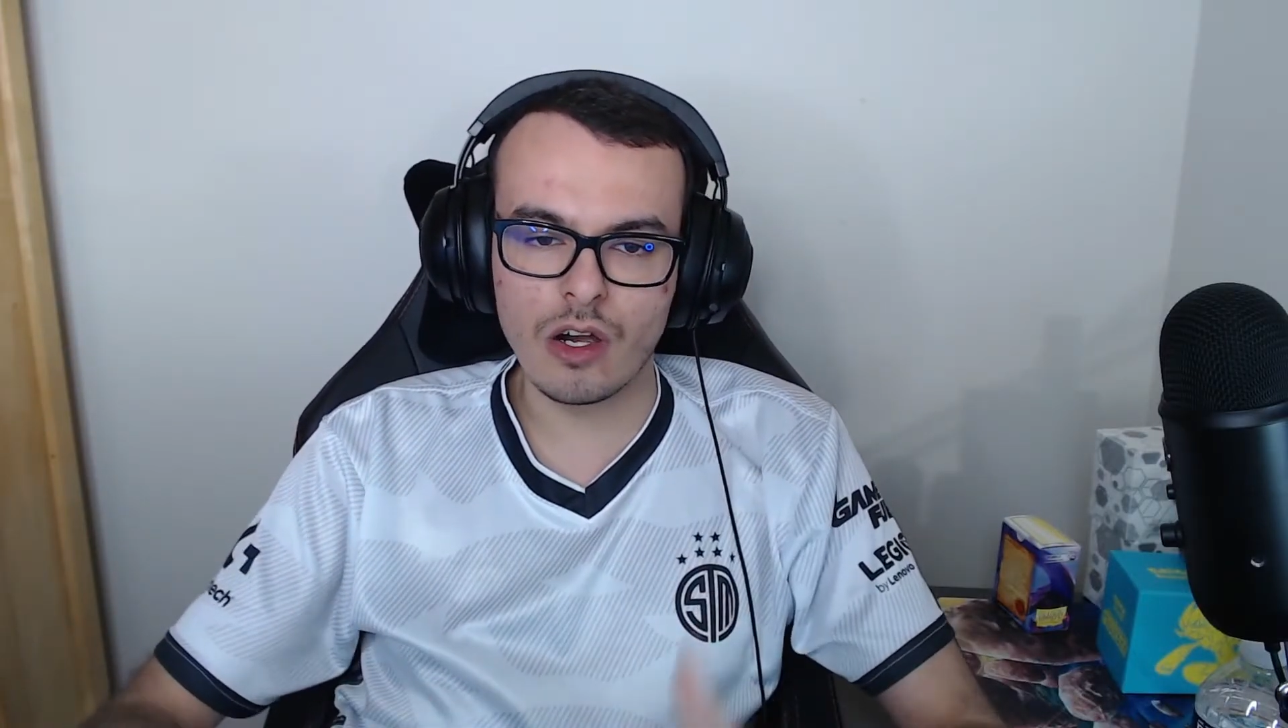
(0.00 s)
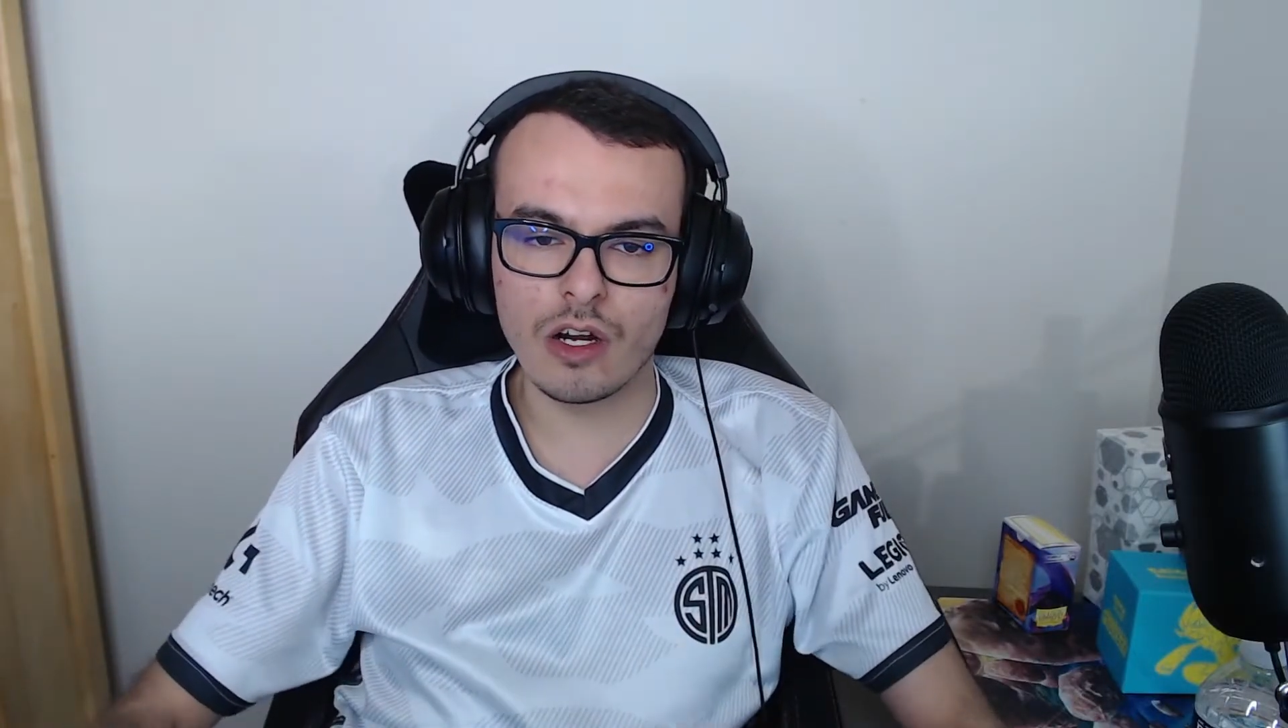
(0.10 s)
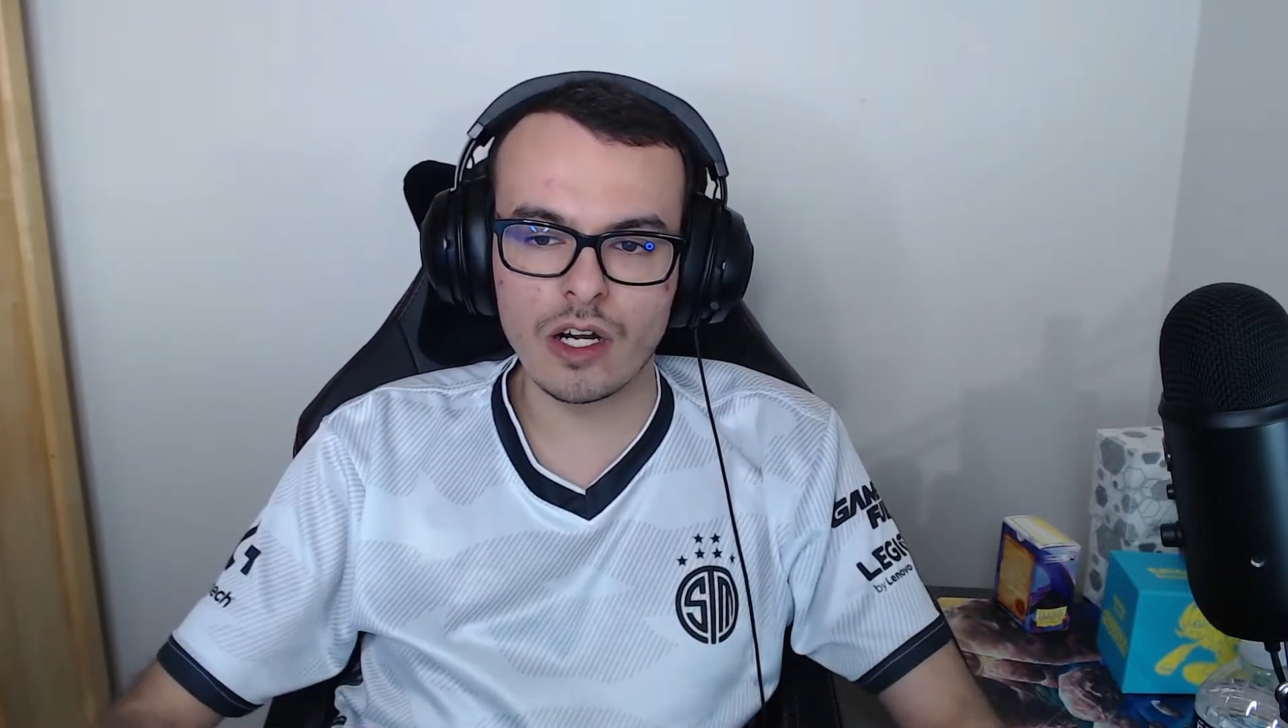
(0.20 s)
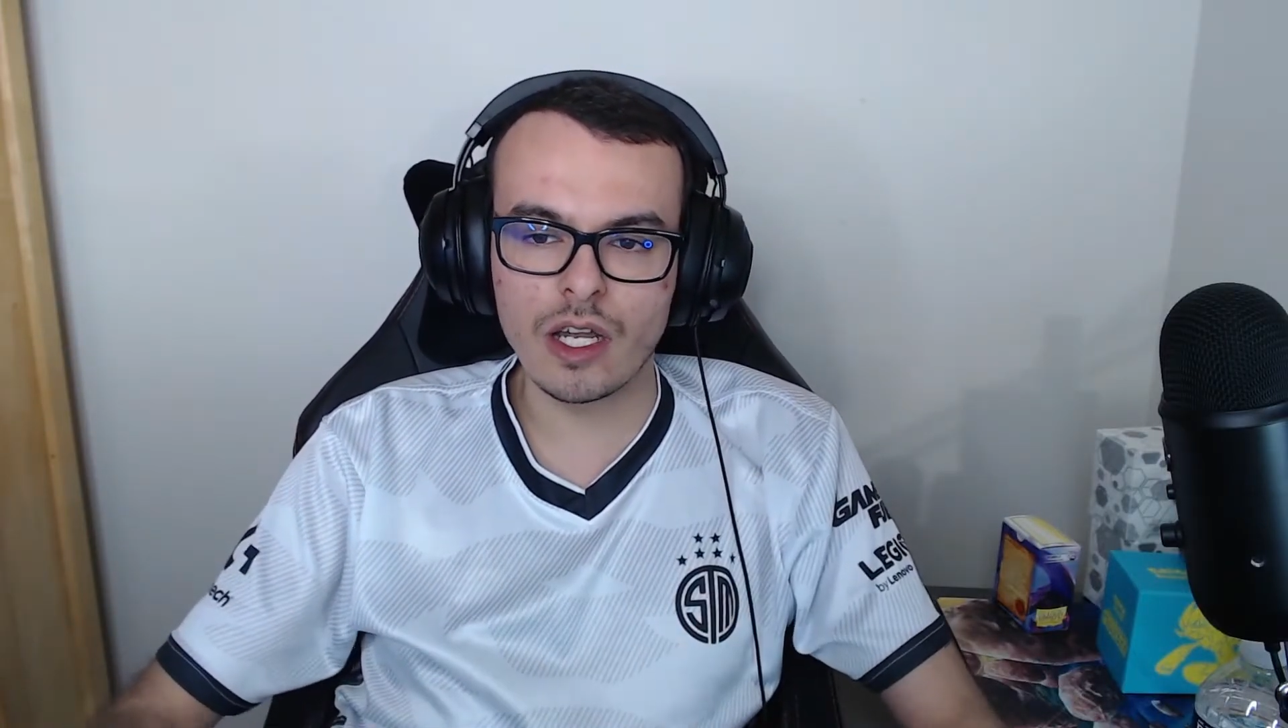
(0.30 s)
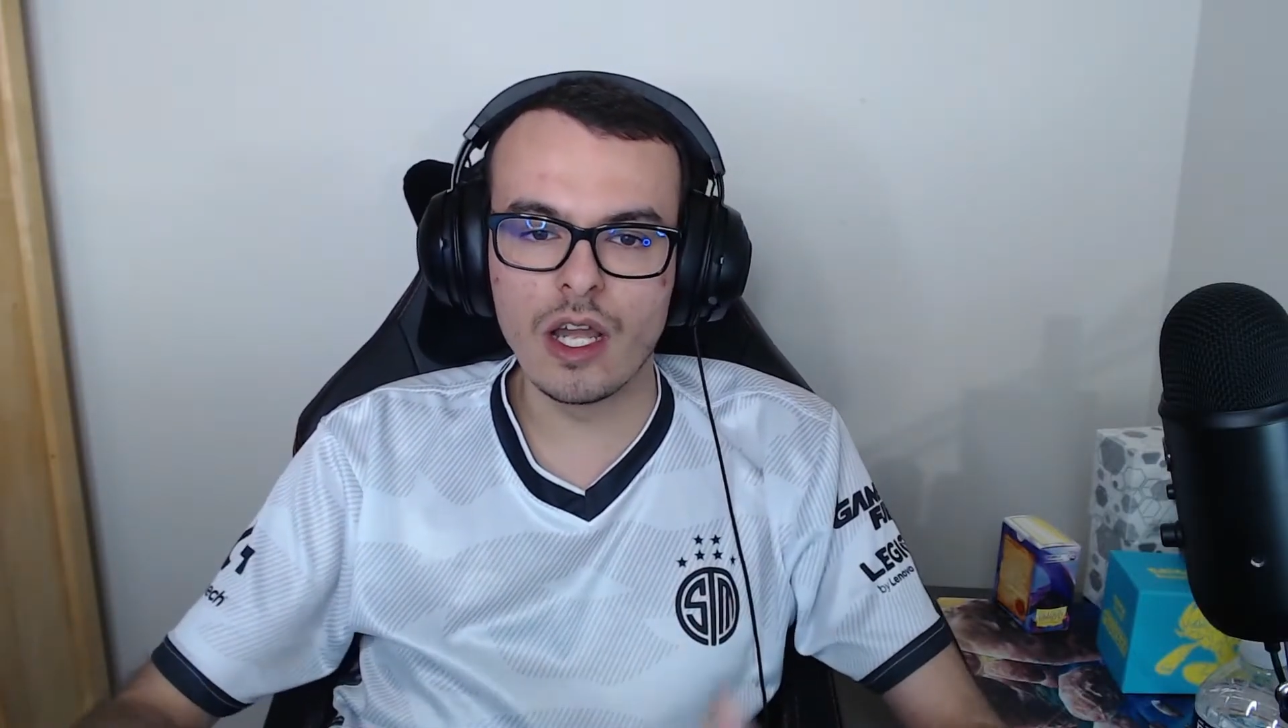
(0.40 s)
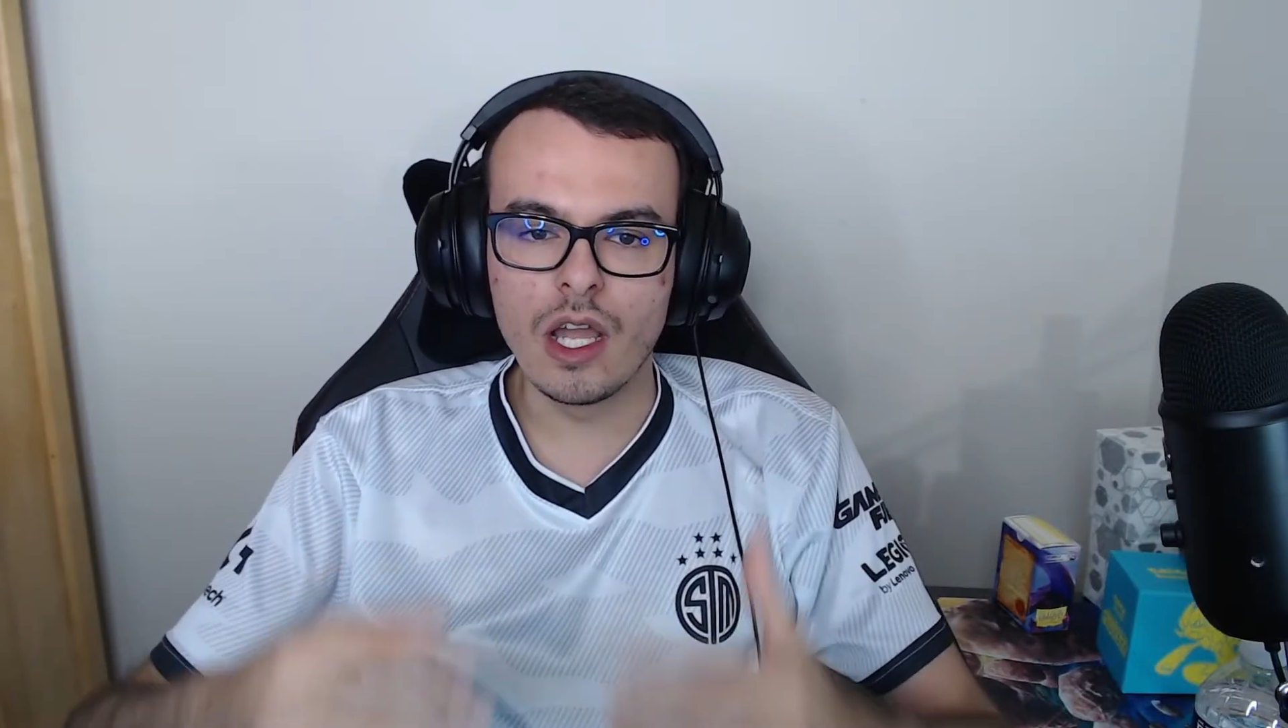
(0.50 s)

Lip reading: arc,